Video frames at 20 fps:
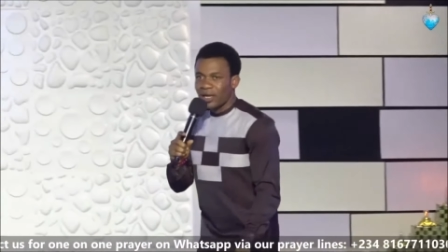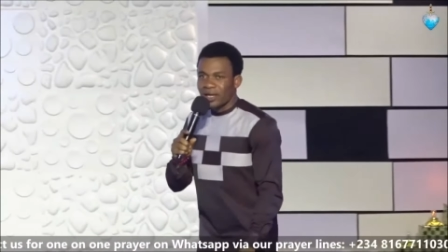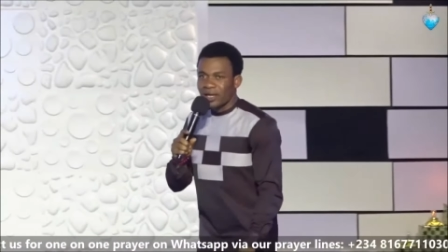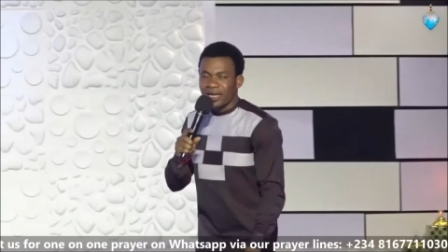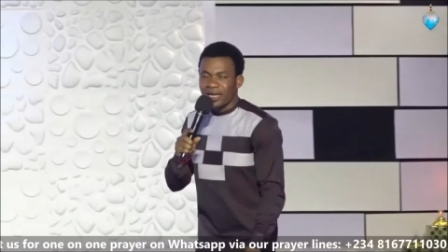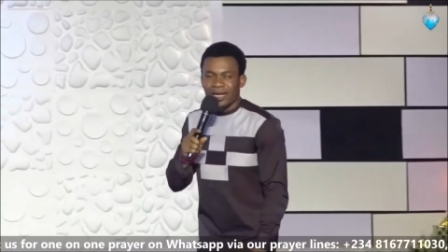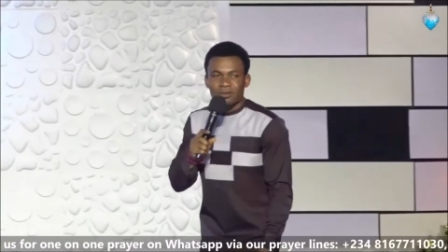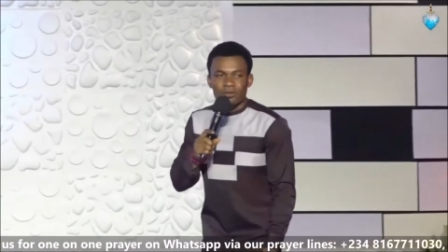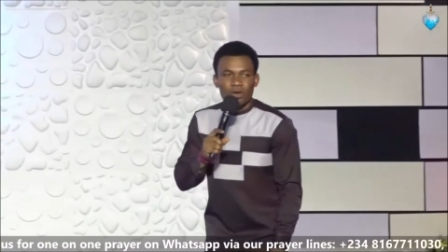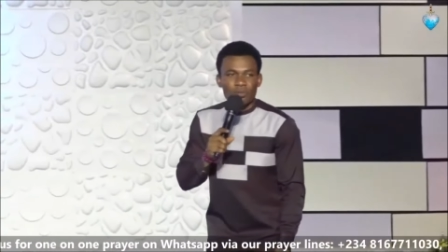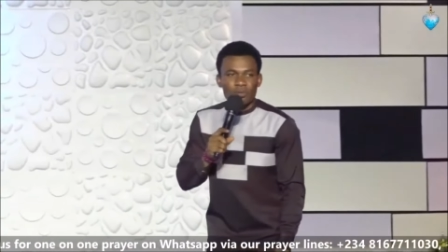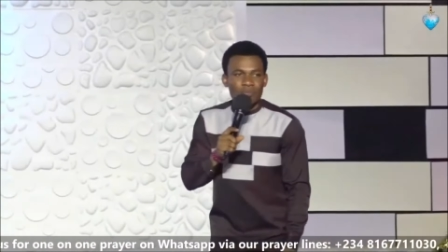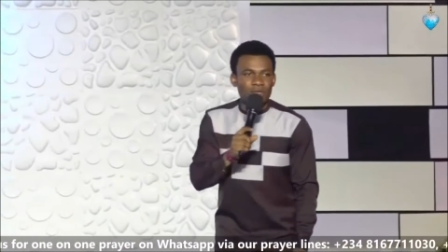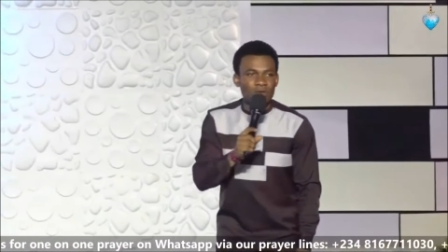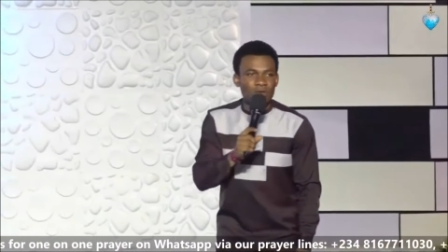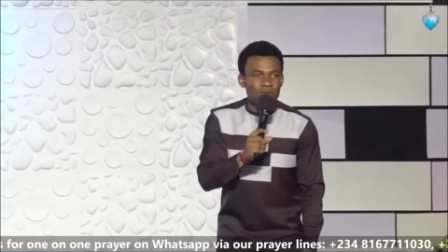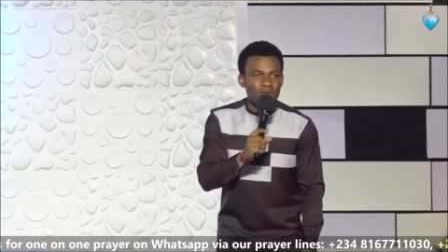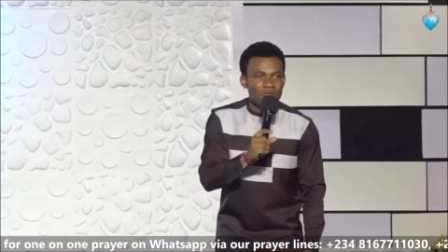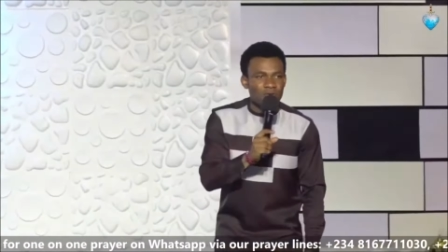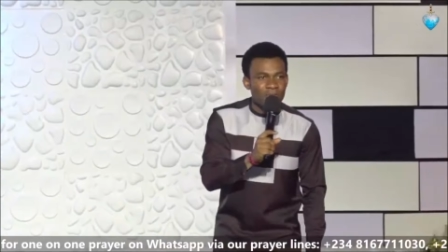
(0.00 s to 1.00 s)
cannot be
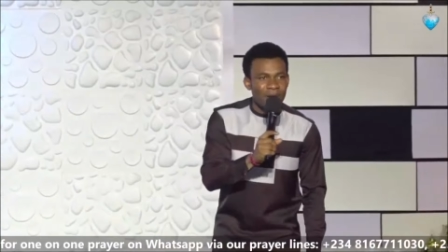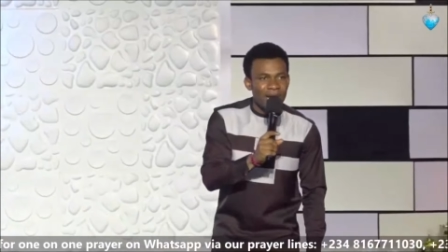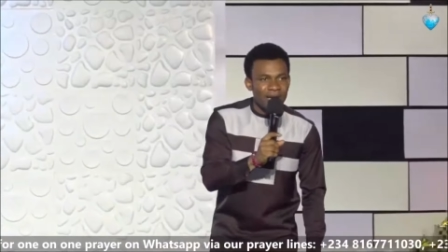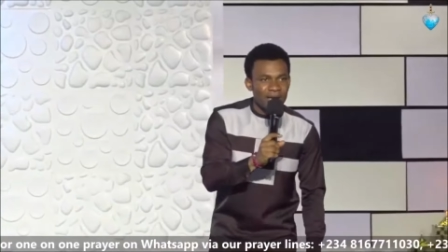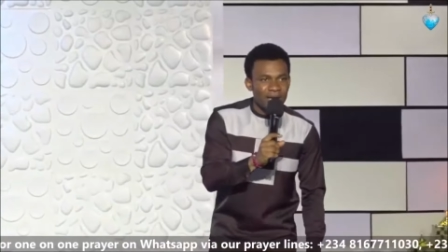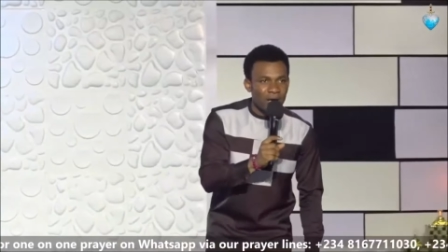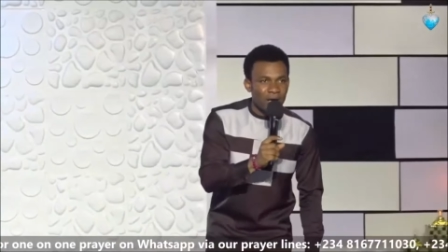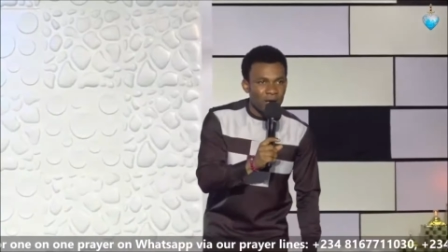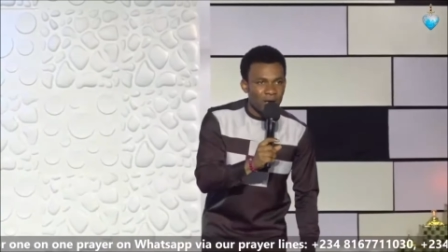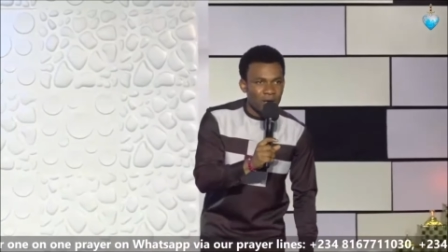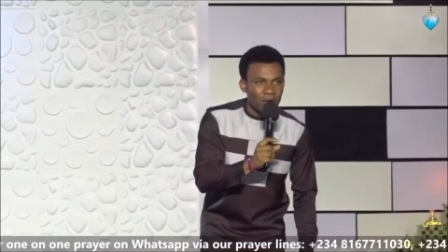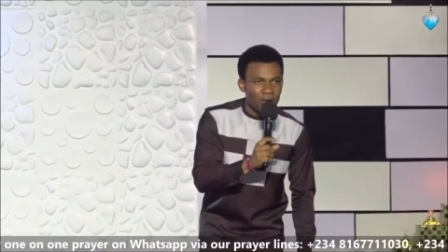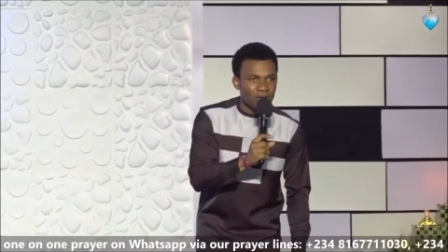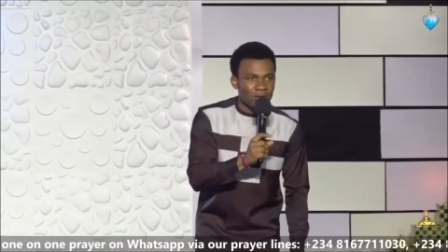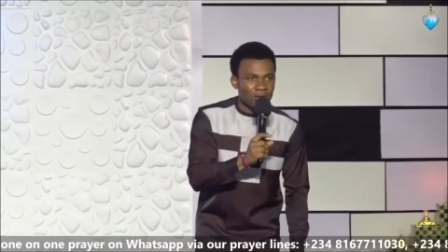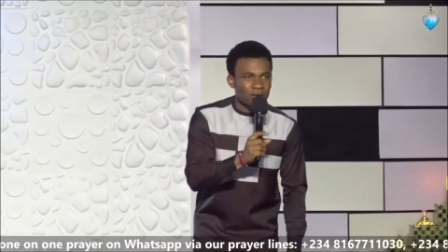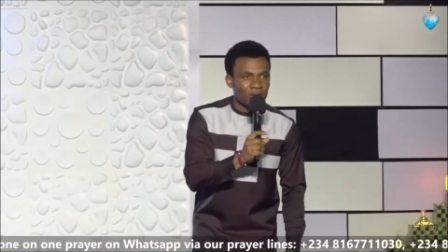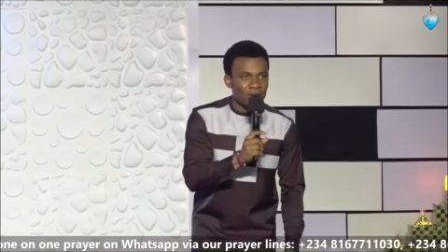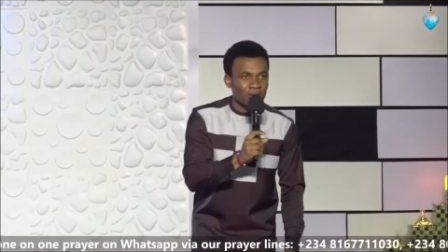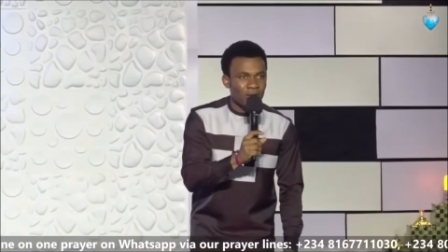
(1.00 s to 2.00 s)
used by
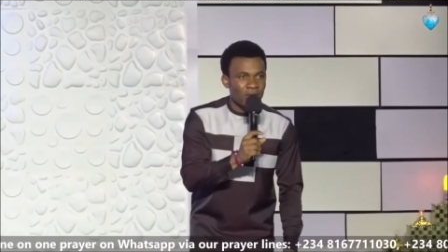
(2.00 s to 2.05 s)
God.